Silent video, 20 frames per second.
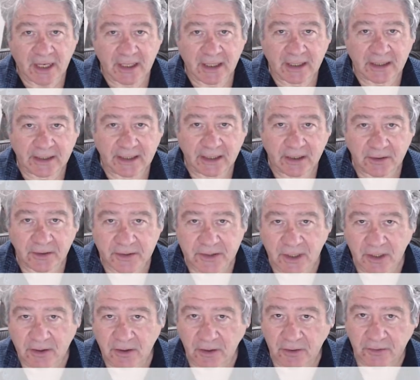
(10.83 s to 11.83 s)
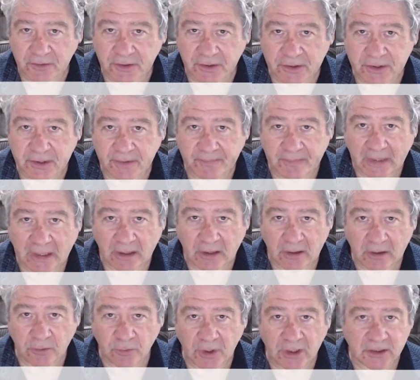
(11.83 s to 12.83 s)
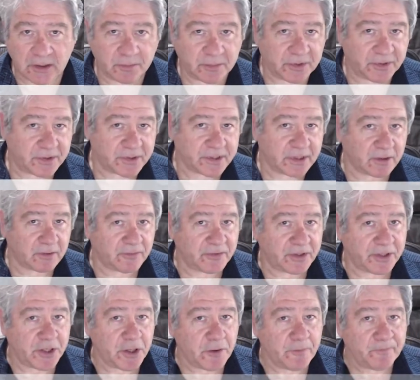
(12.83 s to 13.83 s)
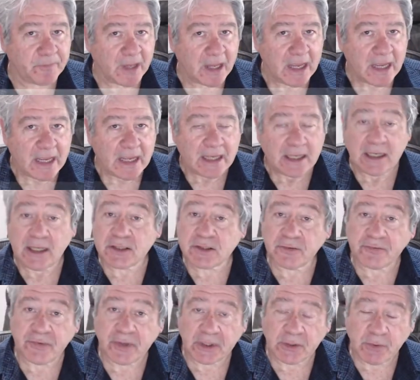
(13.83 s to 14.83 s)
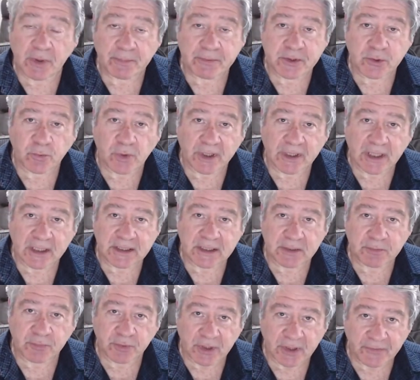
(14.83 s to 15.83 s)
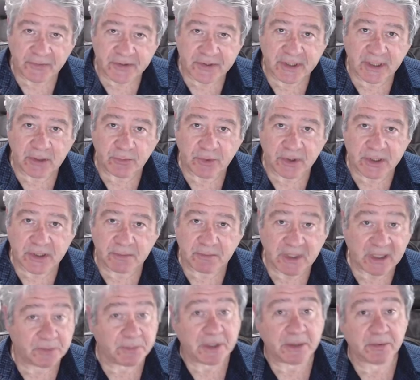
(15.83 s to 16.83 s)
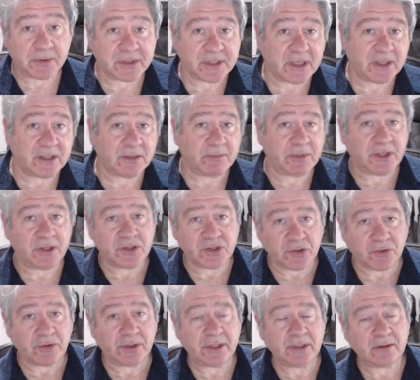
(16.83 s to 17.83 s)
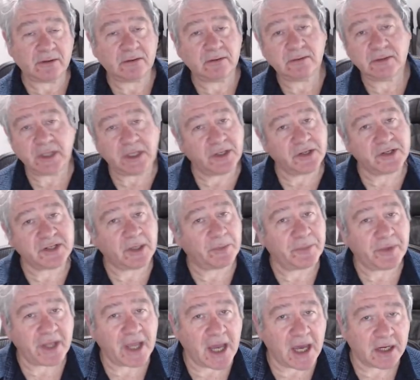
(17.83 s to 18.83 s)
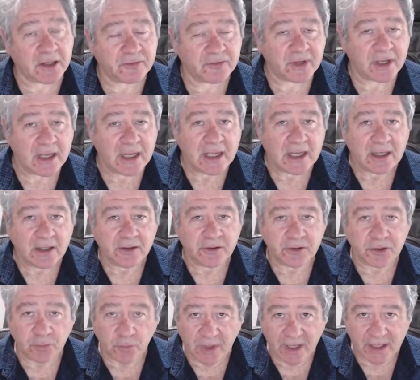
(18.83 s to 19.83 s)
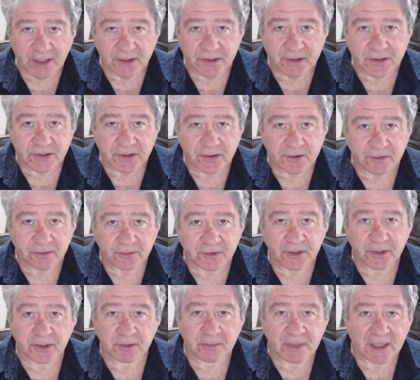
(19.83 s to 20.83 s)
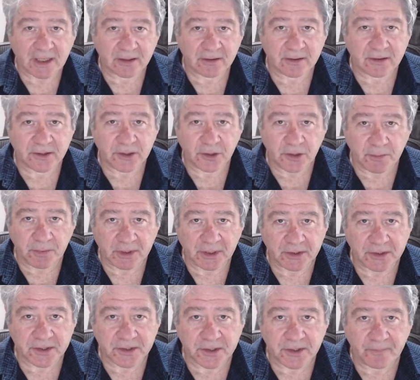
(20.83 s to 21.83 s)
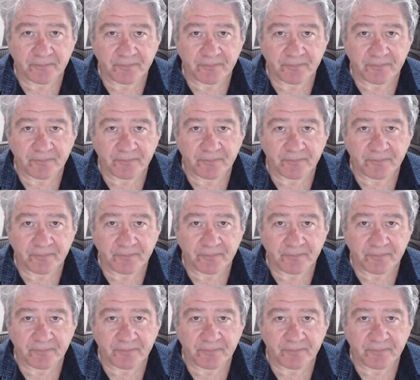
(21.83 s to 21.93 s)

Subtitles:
clinical psychologist. Welcome to this little video. It's a follow-up to one I did previously, which many people seem to be enjoying or getting something out of, new ways to think about turbulence.